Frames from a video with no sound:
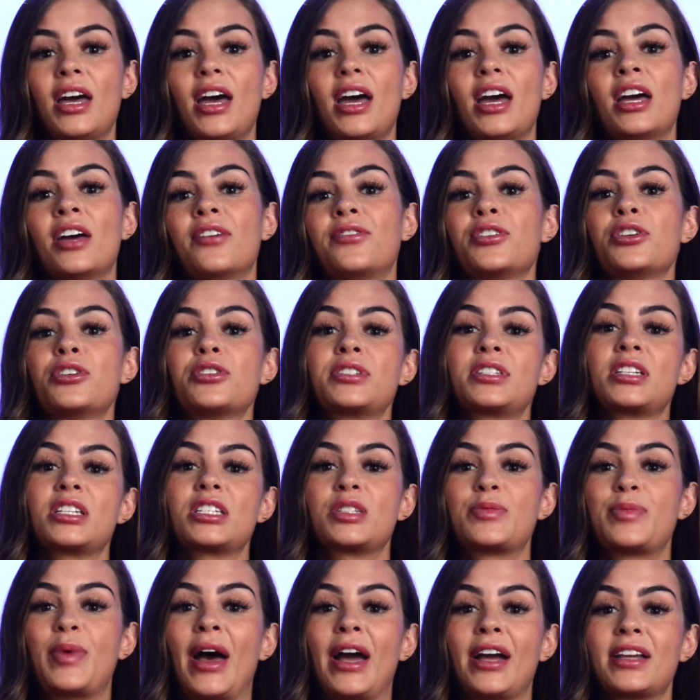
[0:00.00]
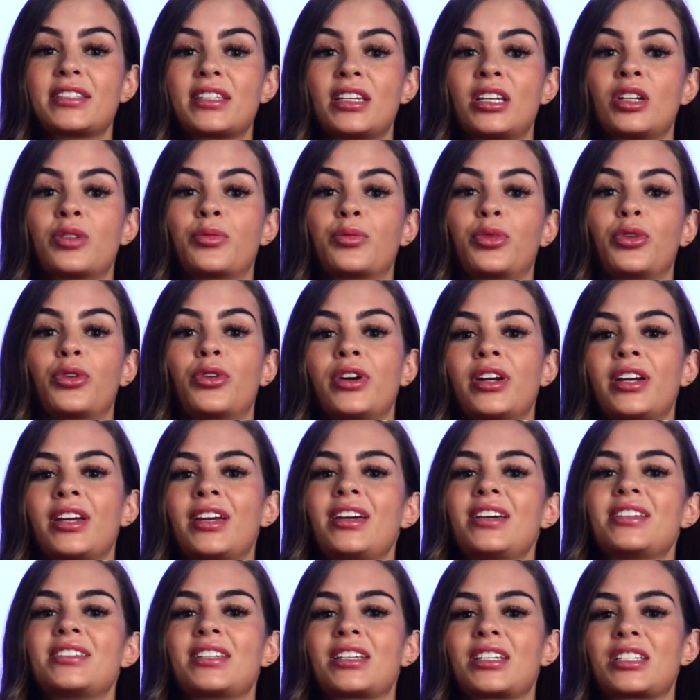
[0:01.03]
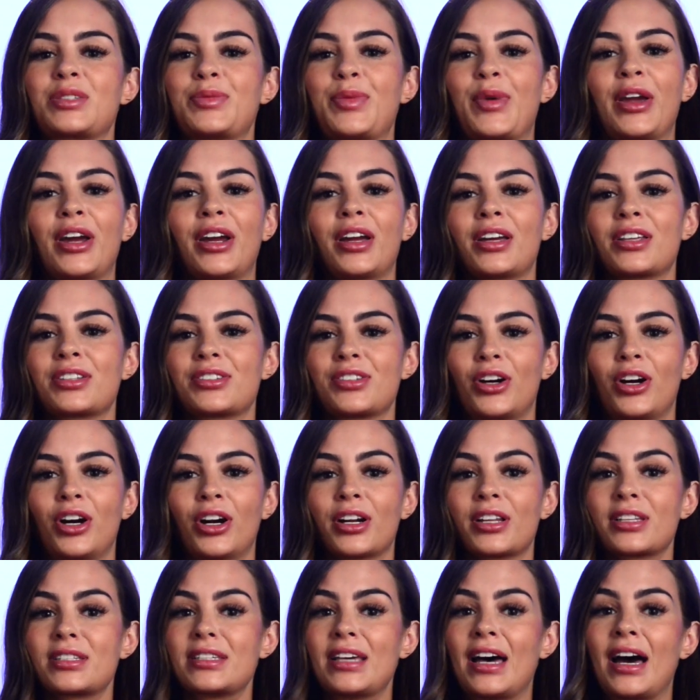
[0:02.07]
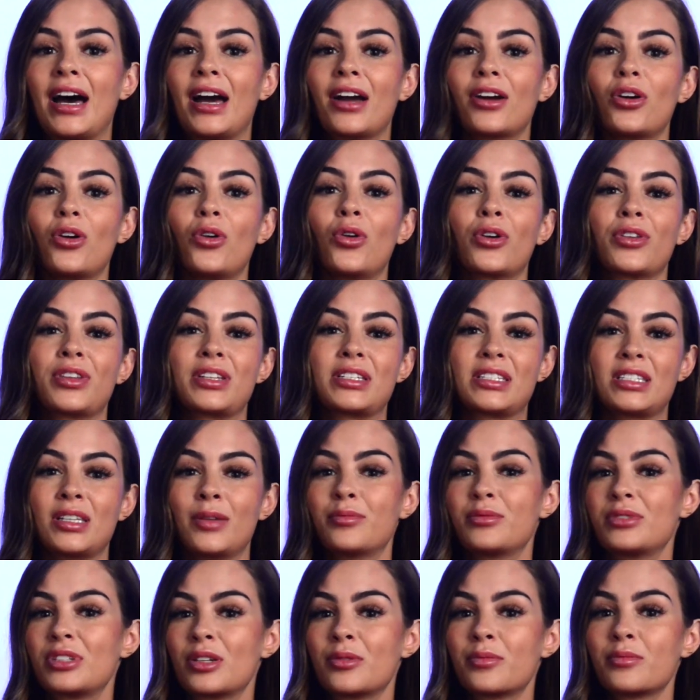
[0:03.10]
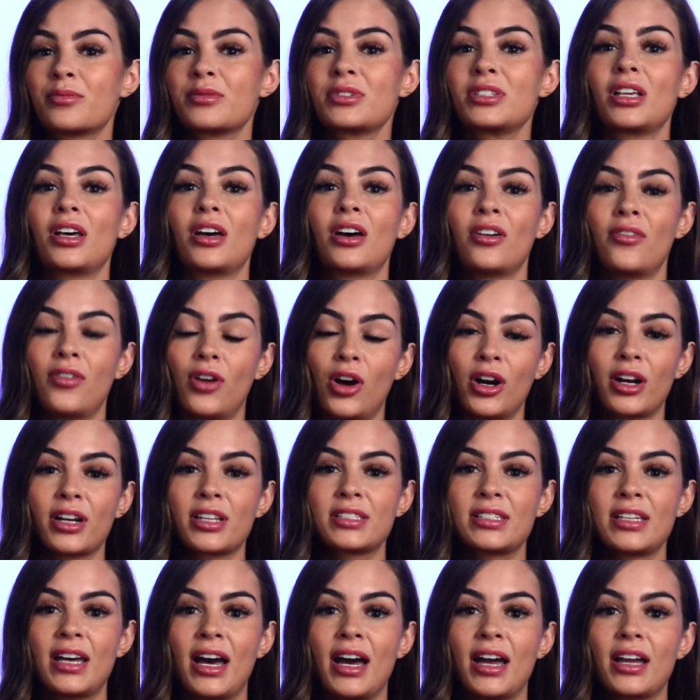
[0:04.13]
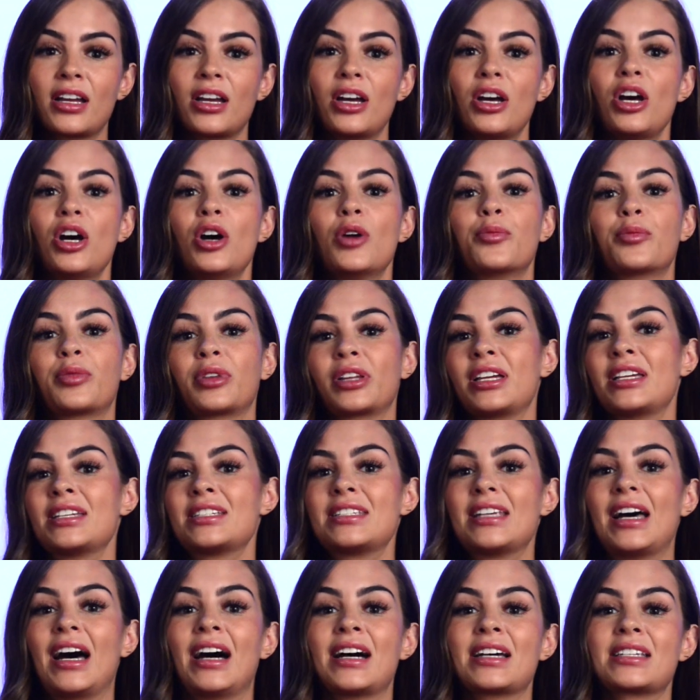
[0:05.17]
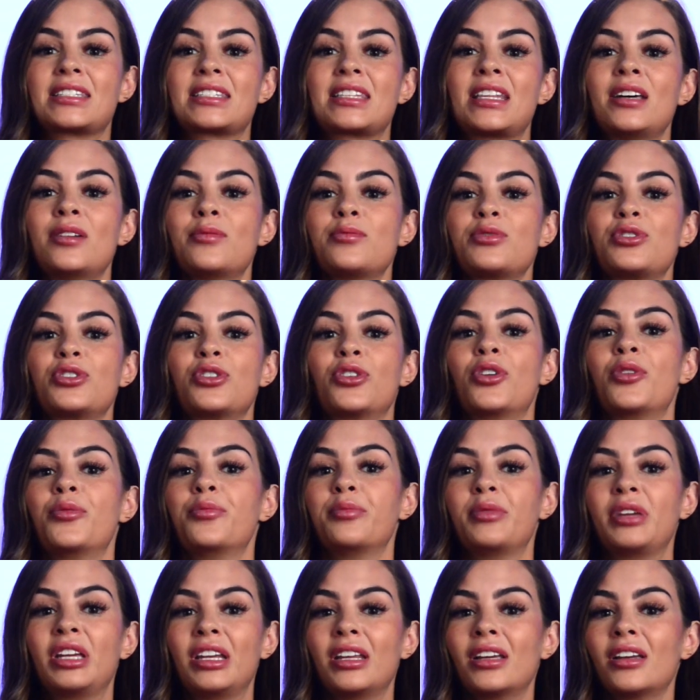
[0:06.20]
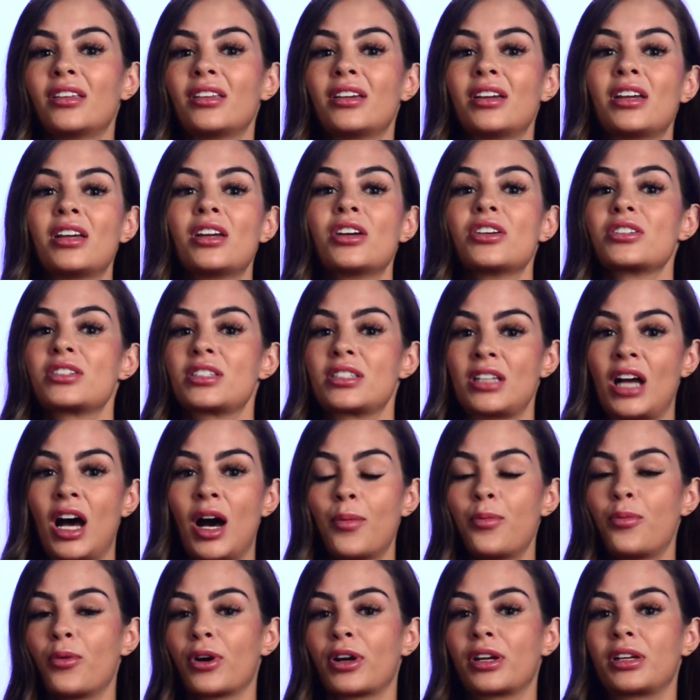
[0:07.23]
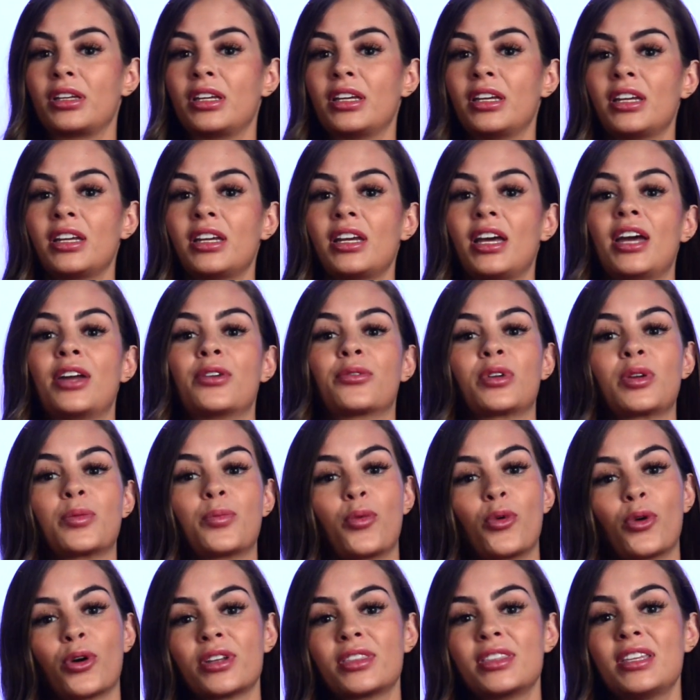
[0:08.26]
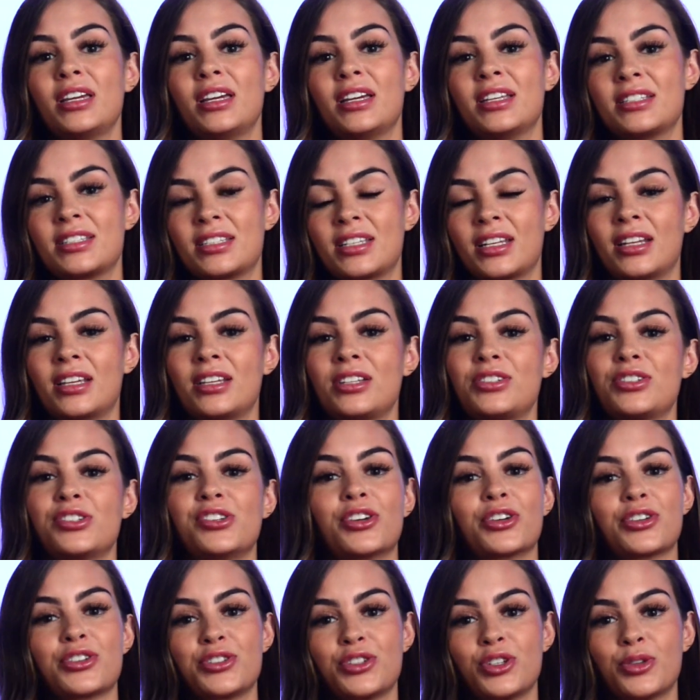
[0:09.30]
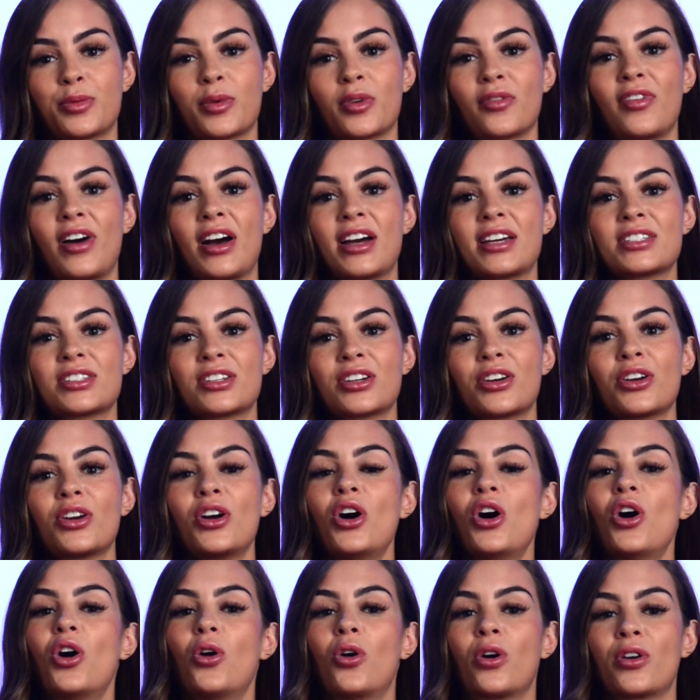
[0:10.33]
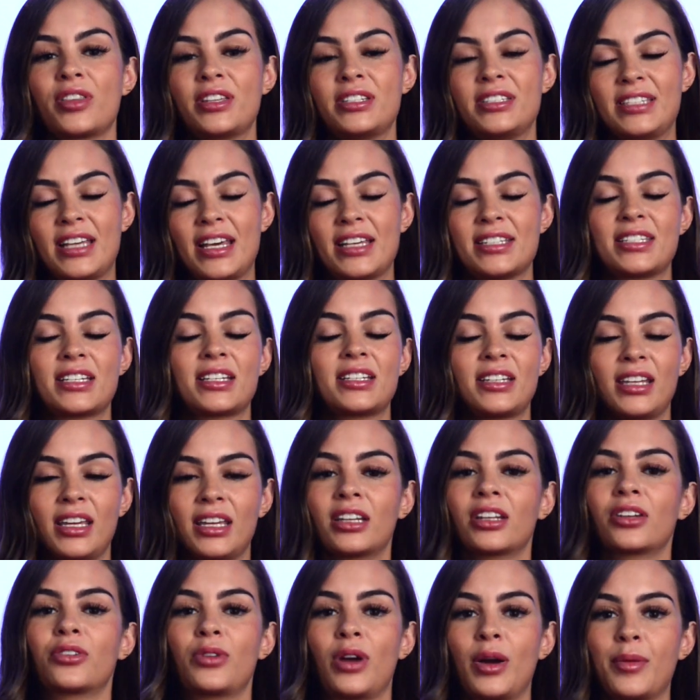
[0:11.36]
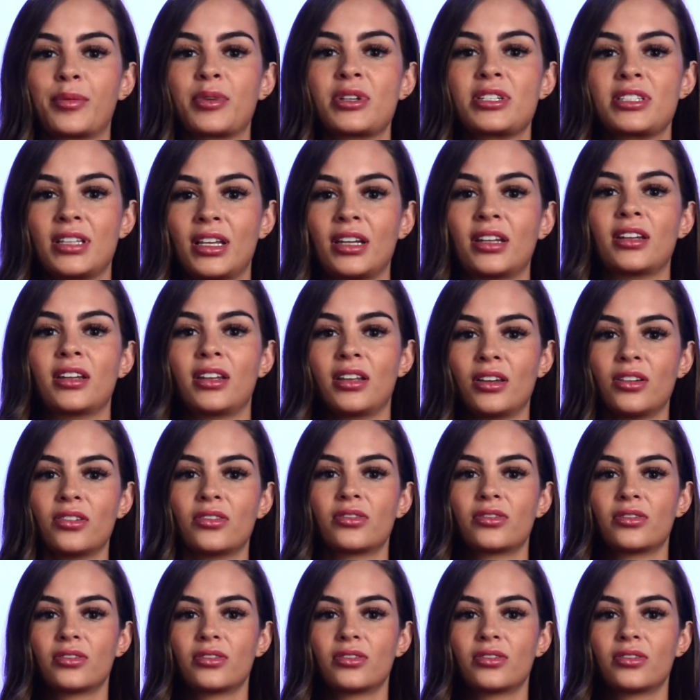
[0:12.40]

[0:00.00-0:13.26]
If you suspect an employee is experiencing heart attack or the symptoms of heart attack, please ask them to immediately stop working and report the incident to your supervisor or the designated representative.